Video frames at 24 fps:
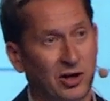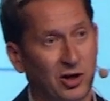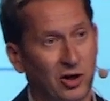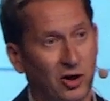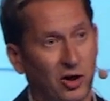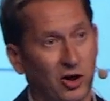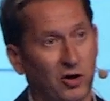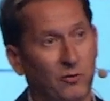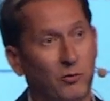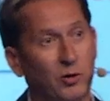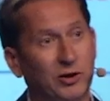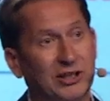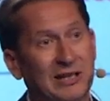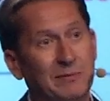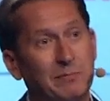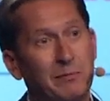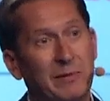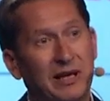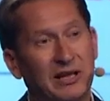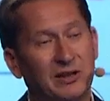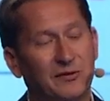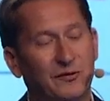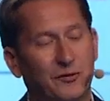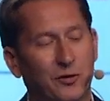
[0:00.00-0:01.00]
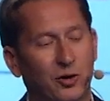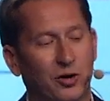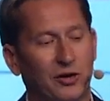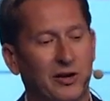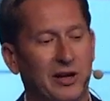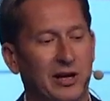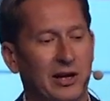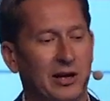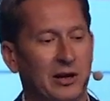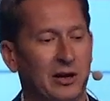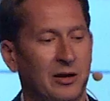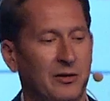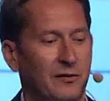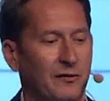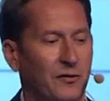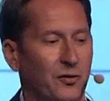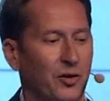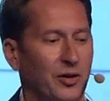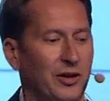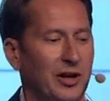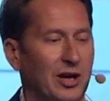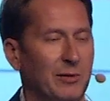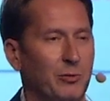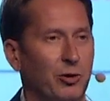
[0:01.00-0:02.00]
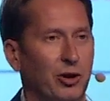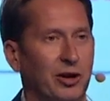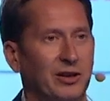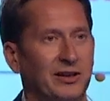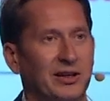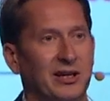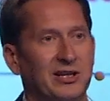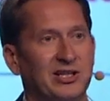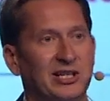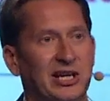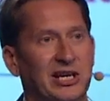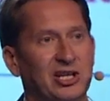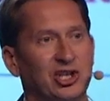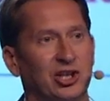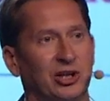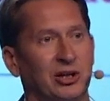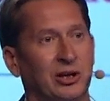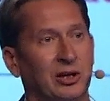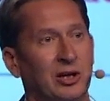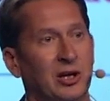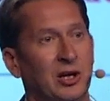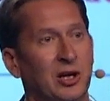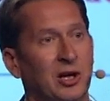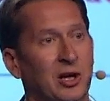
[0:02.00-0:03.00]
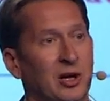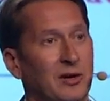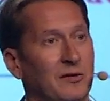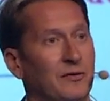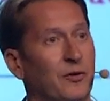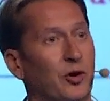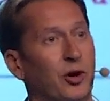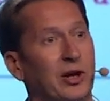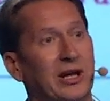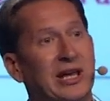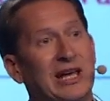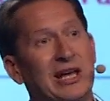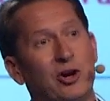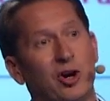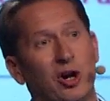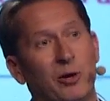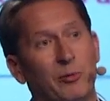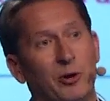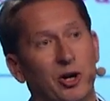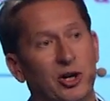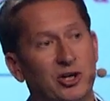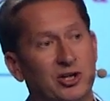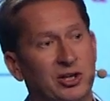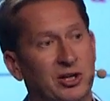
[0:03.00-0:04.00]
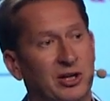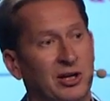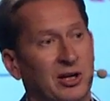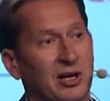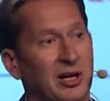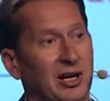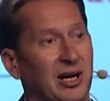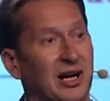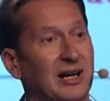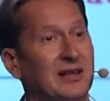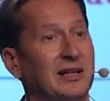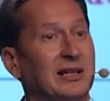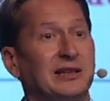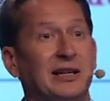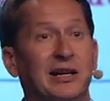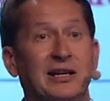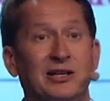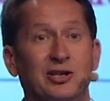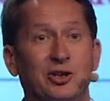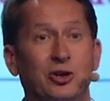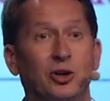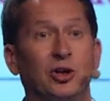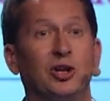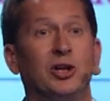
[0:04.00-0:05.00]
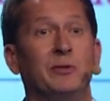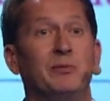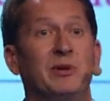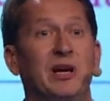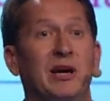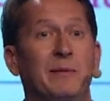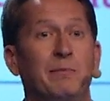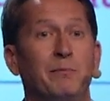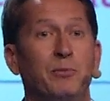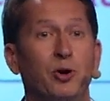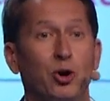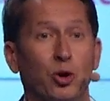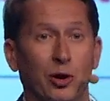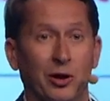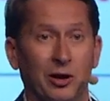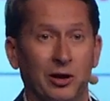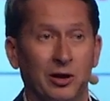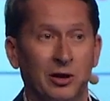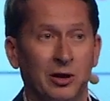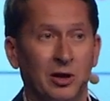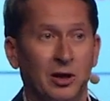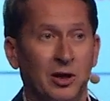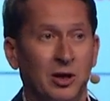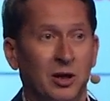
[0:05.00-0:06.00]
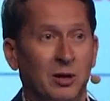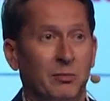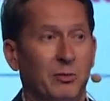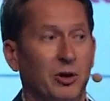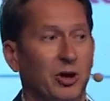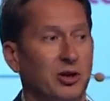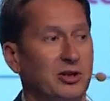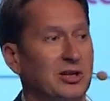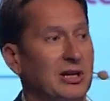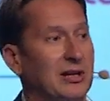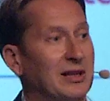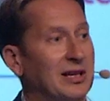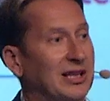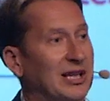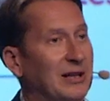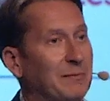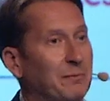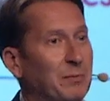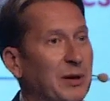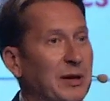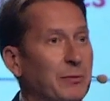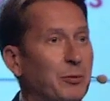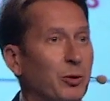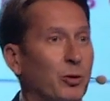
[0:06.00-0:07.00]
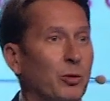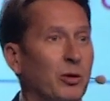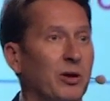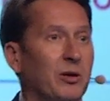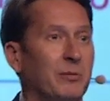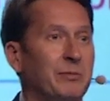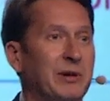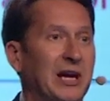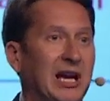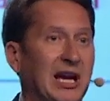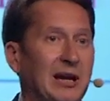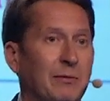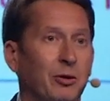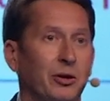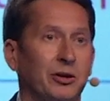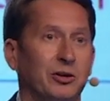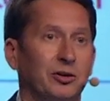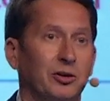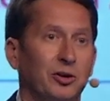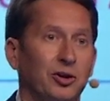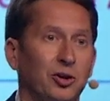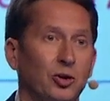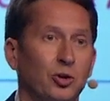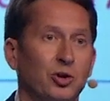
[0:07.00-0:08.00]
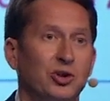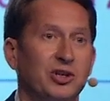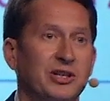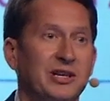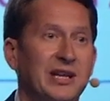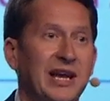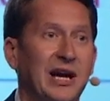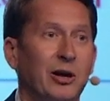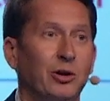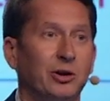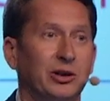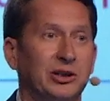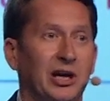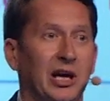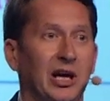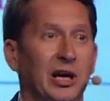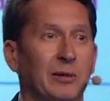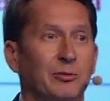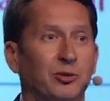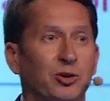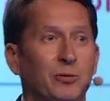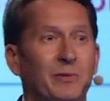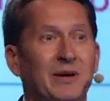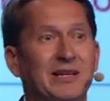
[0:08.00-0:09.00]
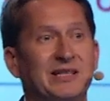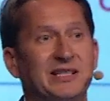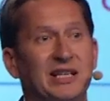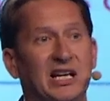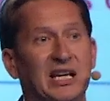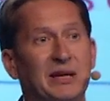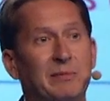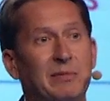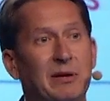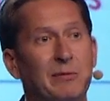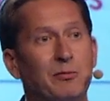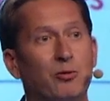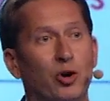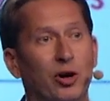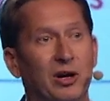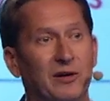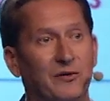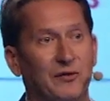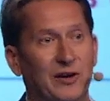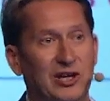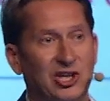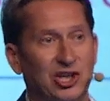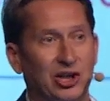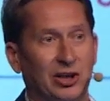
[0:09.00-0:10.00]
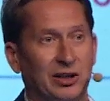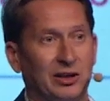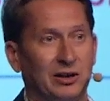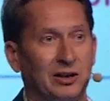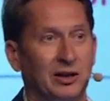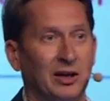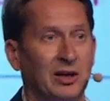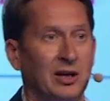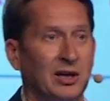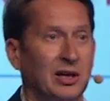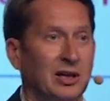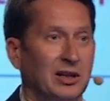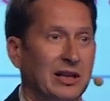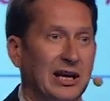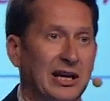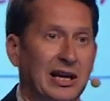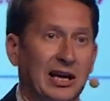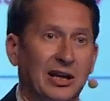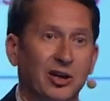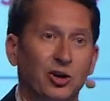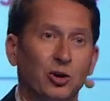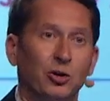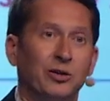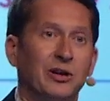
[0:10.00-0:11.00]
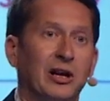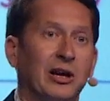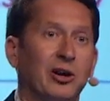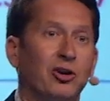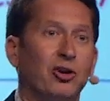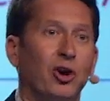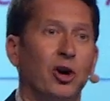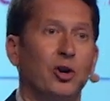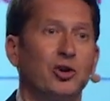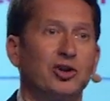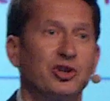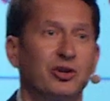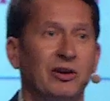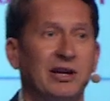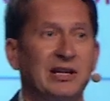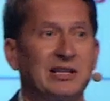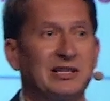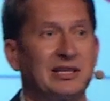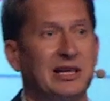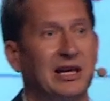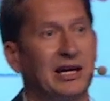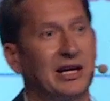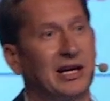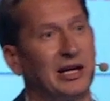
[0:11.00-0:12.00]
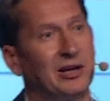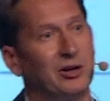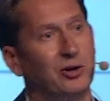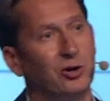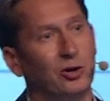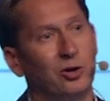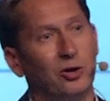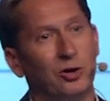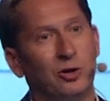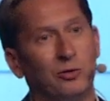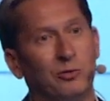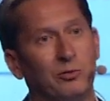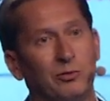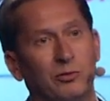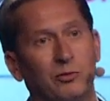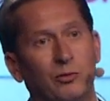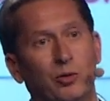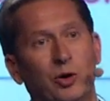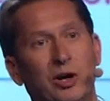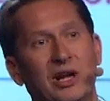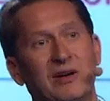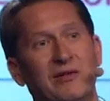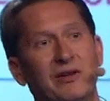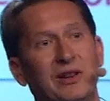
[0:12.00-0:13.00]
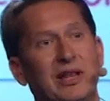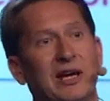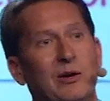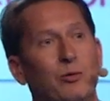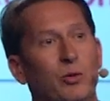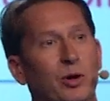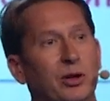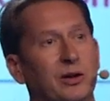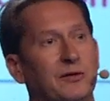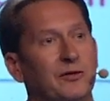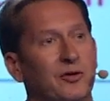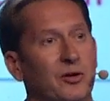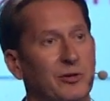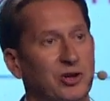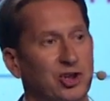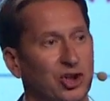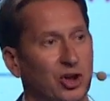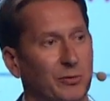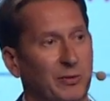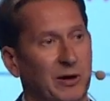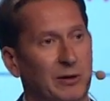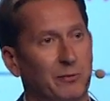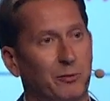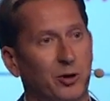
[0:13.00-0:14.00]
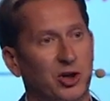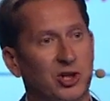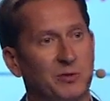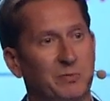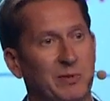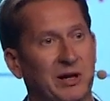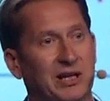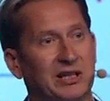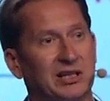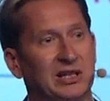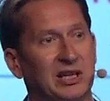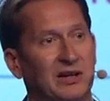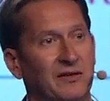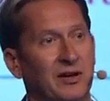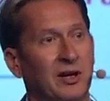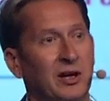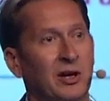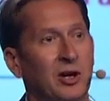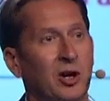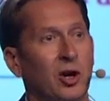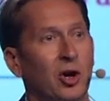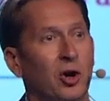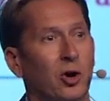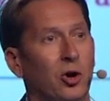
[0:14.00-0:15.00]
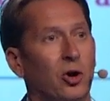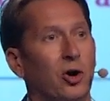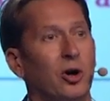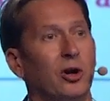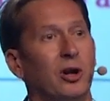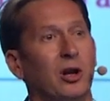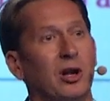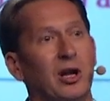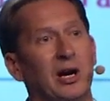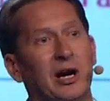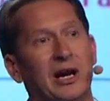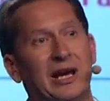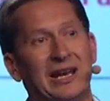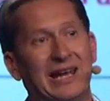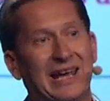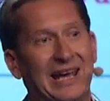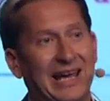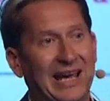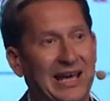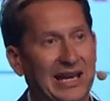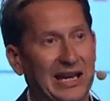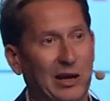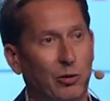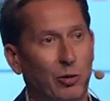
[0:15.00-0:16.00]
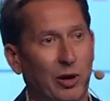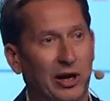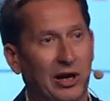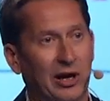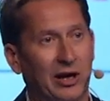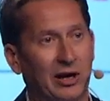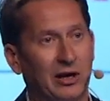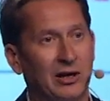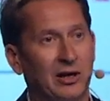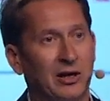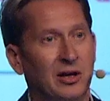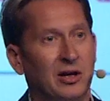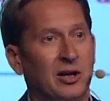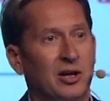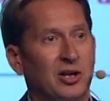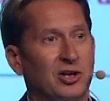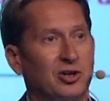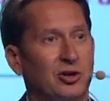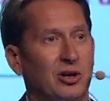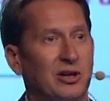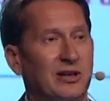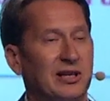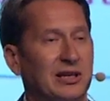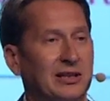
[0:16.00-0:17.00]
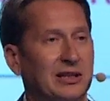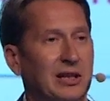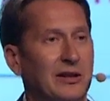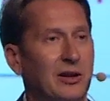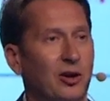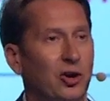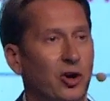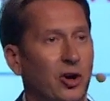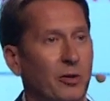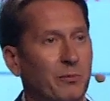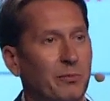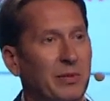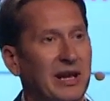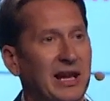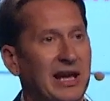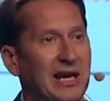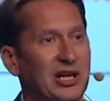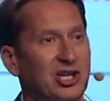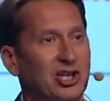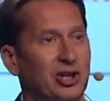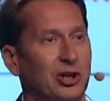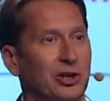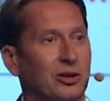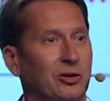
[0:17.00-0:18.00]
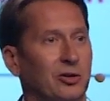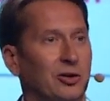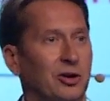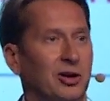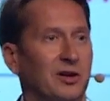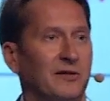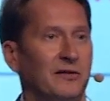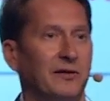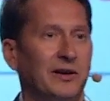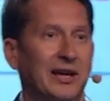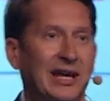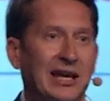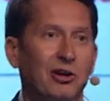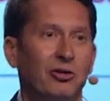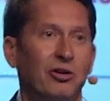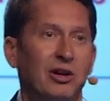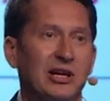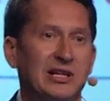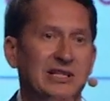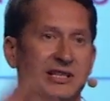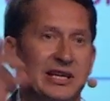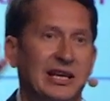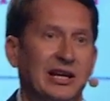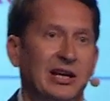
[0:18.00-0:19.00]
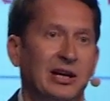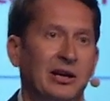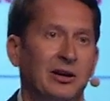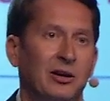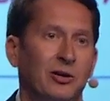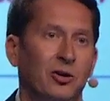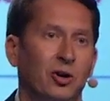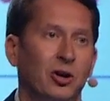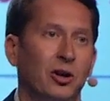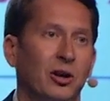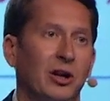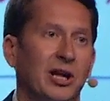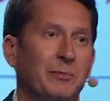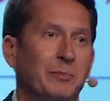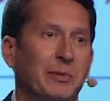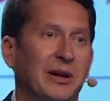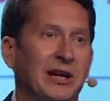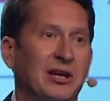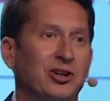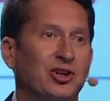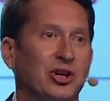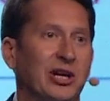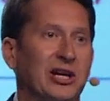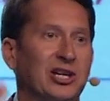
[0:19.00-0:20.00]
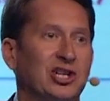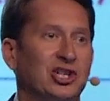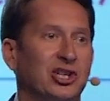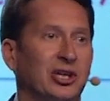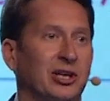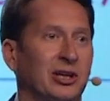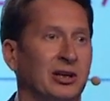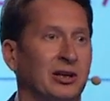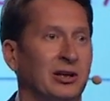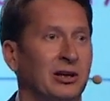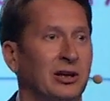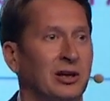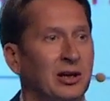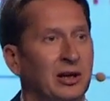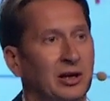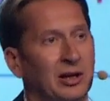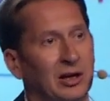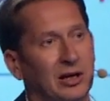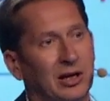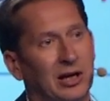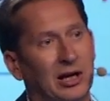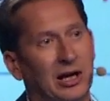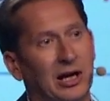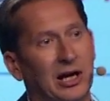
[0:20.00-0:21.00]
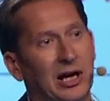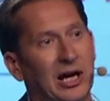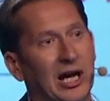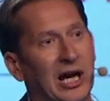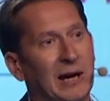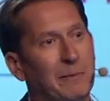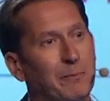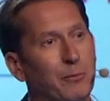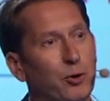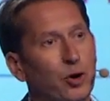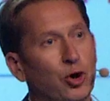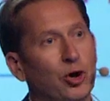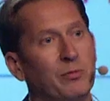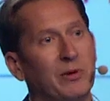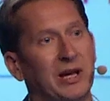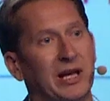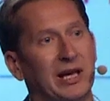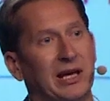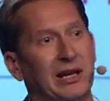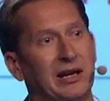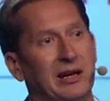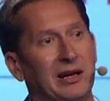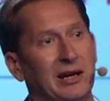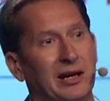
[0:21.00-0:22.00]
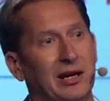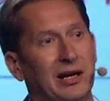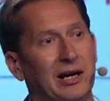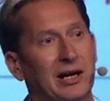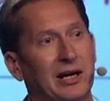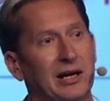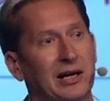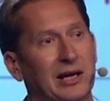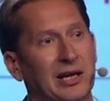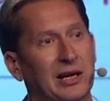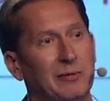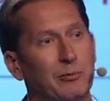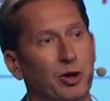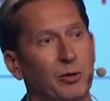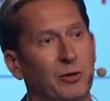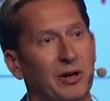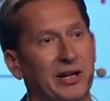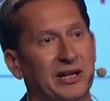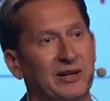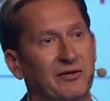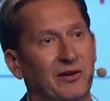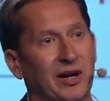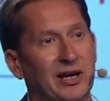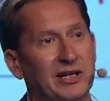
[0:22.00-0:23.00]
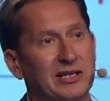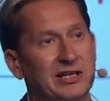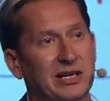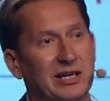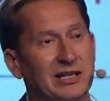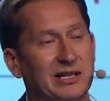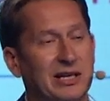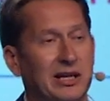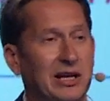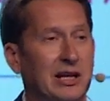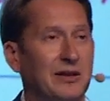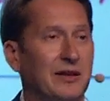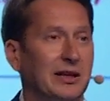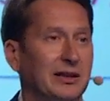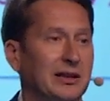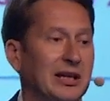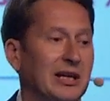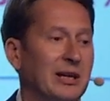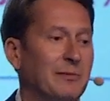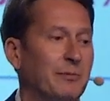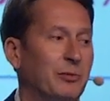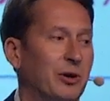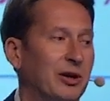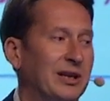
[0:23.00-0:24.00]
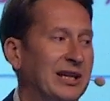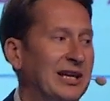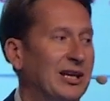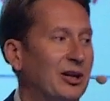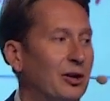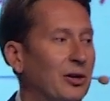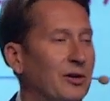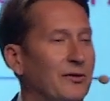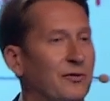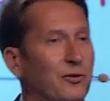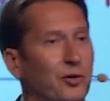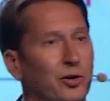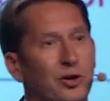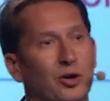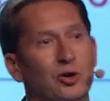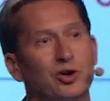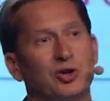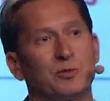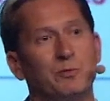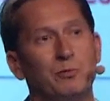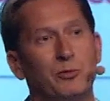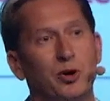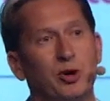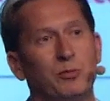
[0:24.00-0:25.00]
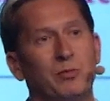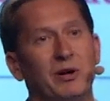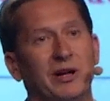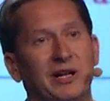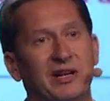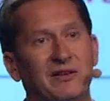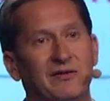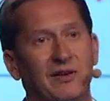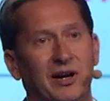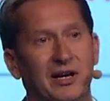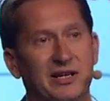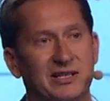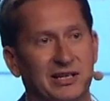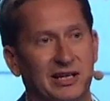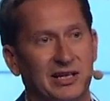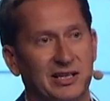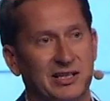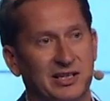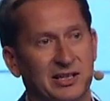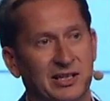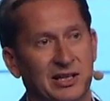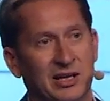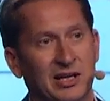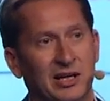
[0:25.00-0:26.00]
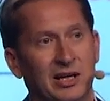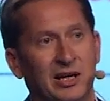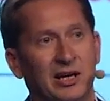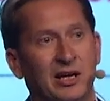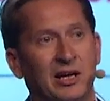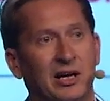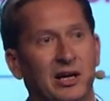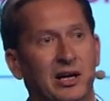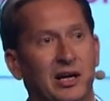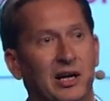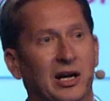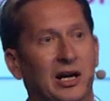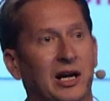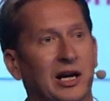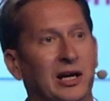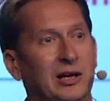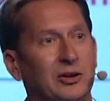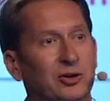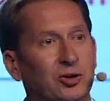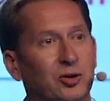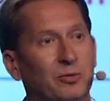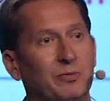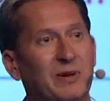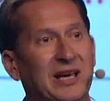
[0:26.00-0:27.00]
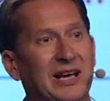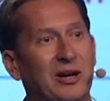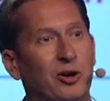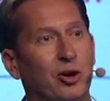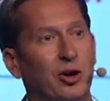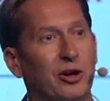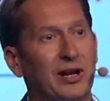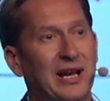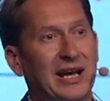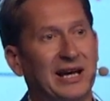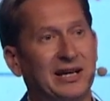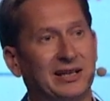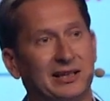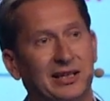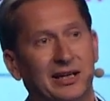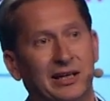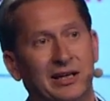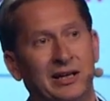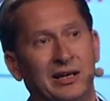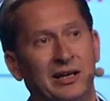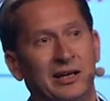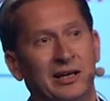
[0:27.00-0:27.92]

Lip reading: of what it meant for their monetization. For e-commerce, I think that it's going to be a boon, because I think that people will be able to use downtime to basically be more efficient. They can do their groceries, they can do whatever they want from a shopping perspective online anywhere. So I think that the combination of increasing online penetration, a boom in mobile devices, and I think that in particular for those mobile devices to be connected